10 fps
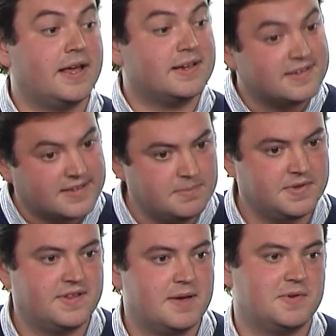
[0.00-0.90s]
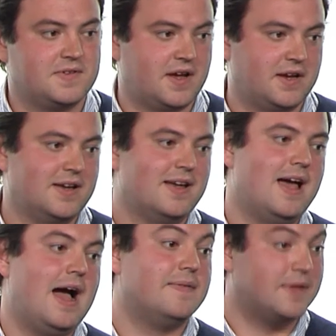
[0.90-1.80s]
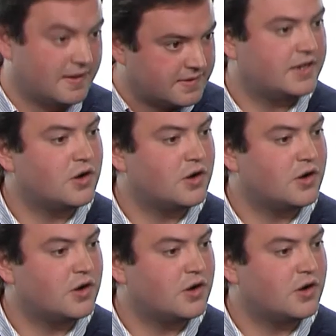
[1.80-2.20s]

They accepted their mistake, and they